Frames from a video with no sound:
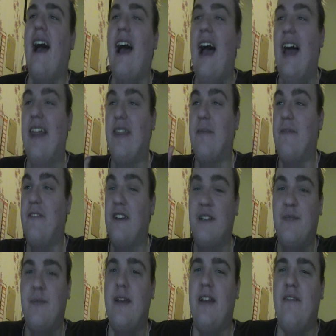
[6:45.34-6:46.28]
and the
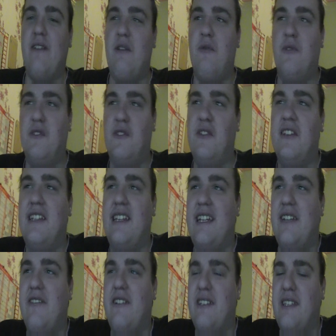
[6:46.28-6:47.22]
first main event was
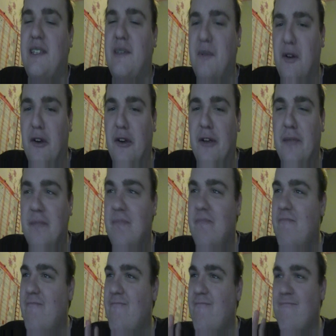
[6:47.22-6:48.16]
Undertaker versus Punk.
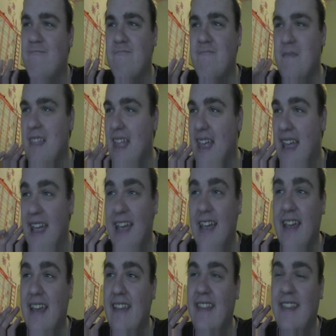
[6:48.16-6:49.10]

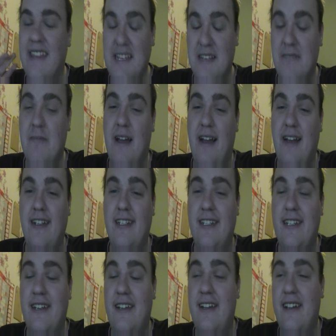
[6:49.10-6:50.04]
This
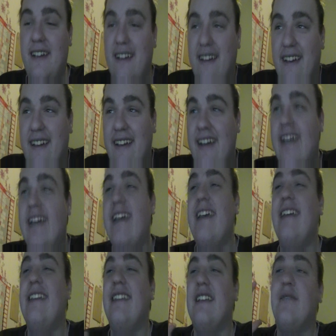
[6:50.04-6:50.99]
match
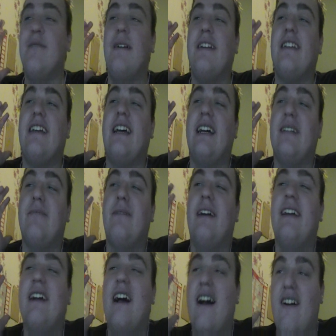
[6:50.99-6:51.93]
had
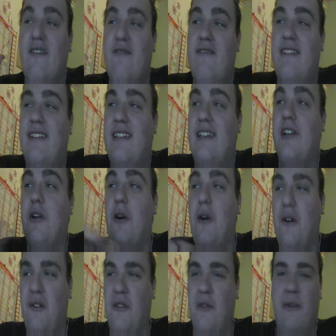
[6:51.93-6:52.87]
my heart racing
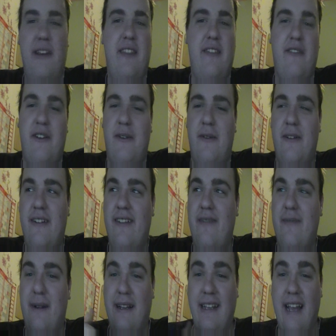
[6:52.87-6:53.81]
all the way through.
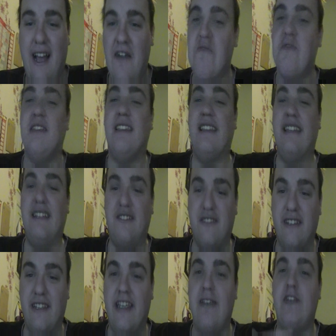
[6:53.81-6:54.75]
My heart was
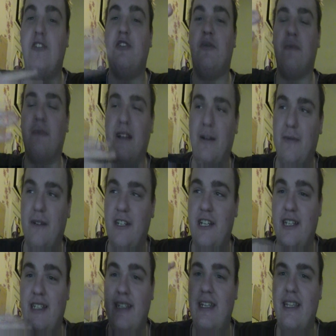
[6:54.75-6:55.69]
literally jumping out my
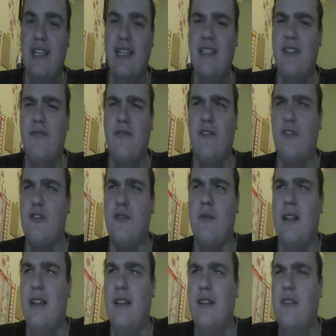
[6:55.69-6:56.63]
chest, and it lasted for
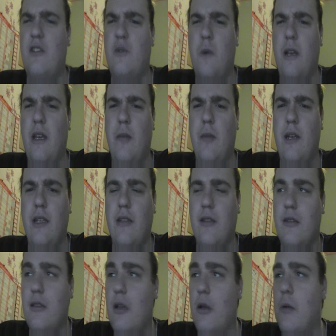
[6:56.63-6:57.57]
something like 20
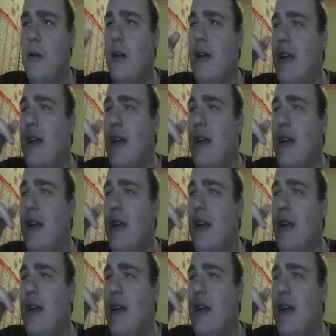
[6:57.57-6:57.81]
minutes or so.